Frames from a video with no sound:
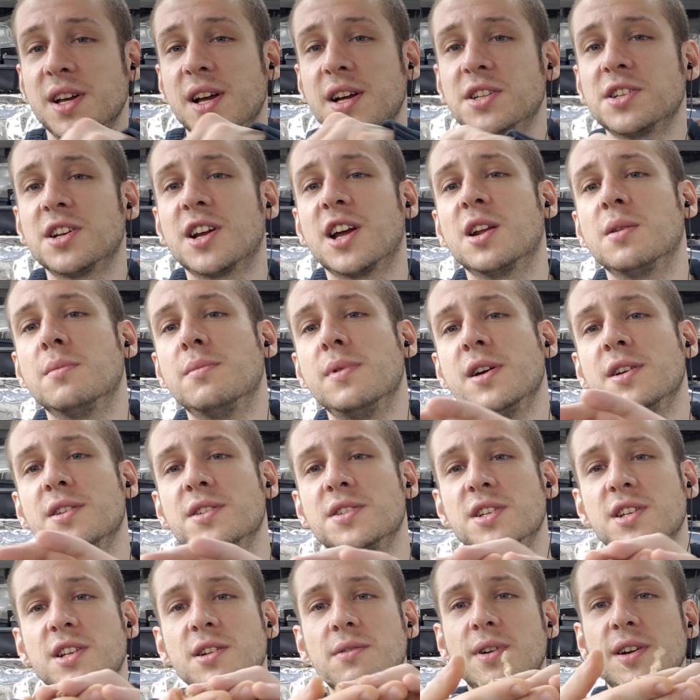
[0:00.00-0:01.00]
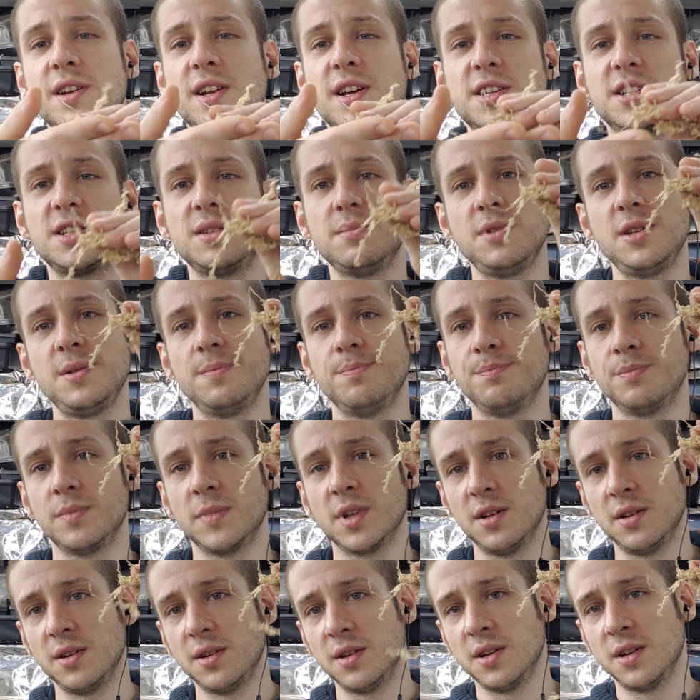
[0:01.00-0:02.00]
I actually got a bale sitting right next to me,
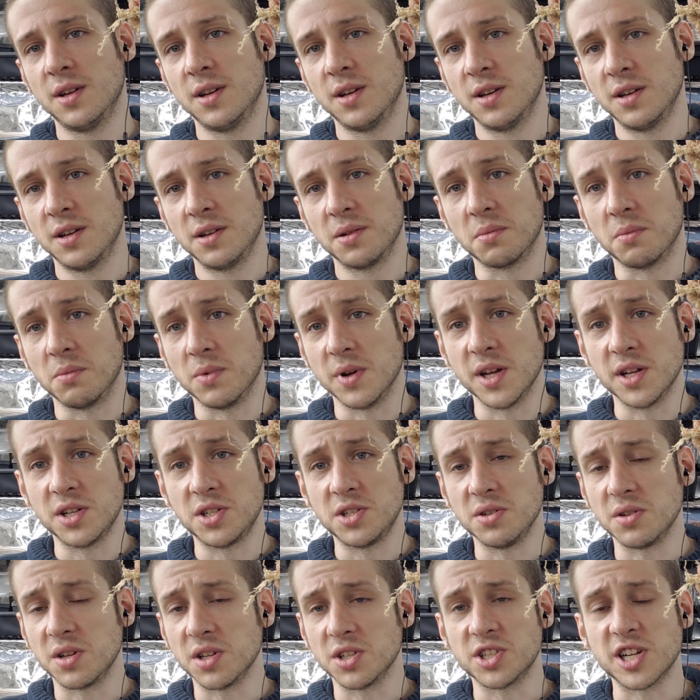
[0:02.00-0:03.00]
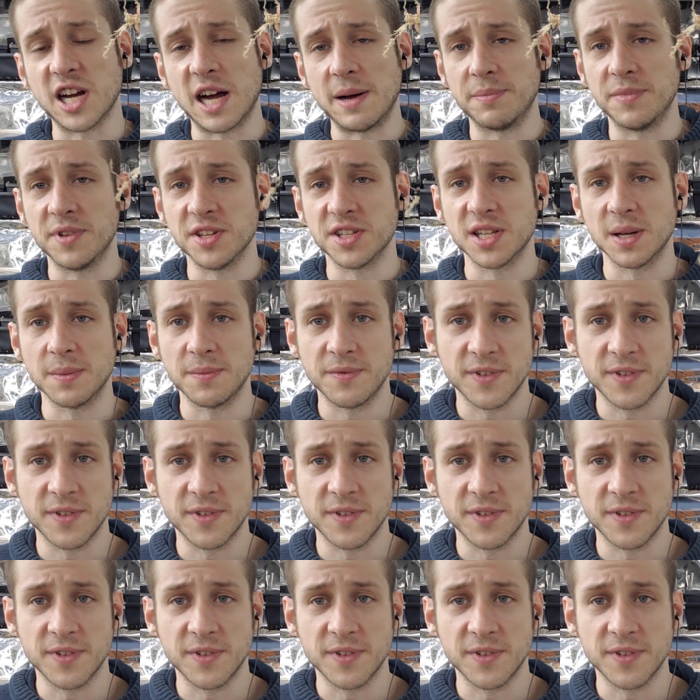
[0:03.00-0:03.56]
which you can chop this up